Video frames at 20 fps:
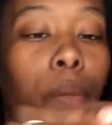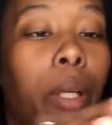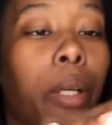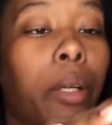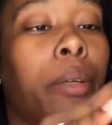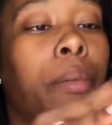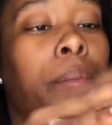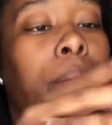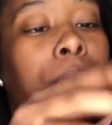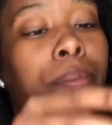
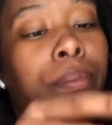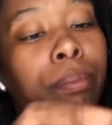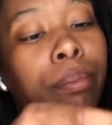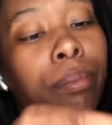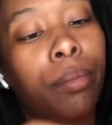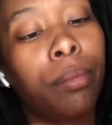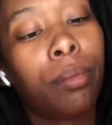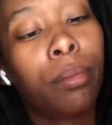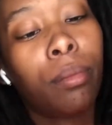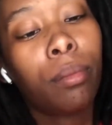weeder.
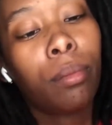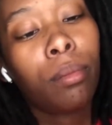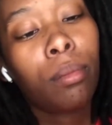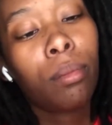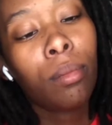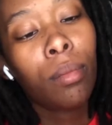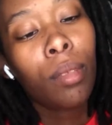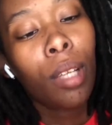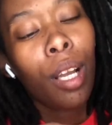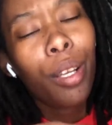
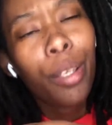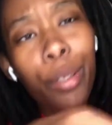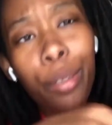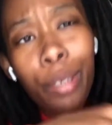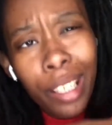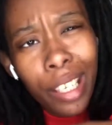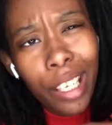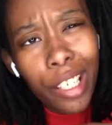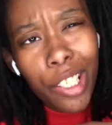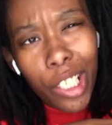You
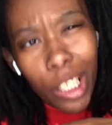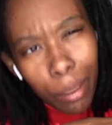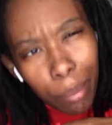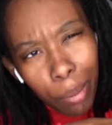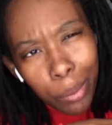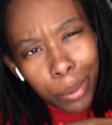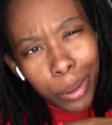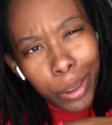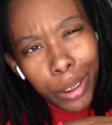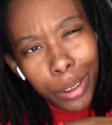can get
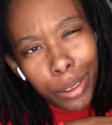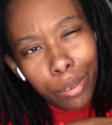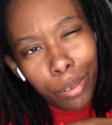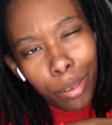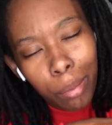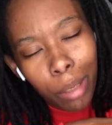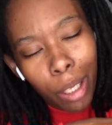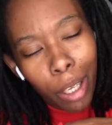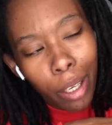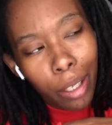cheaper ones
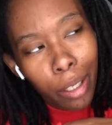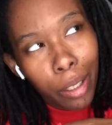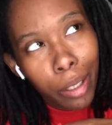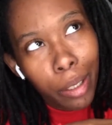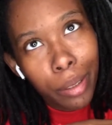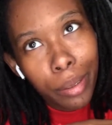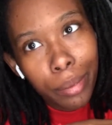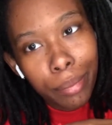from like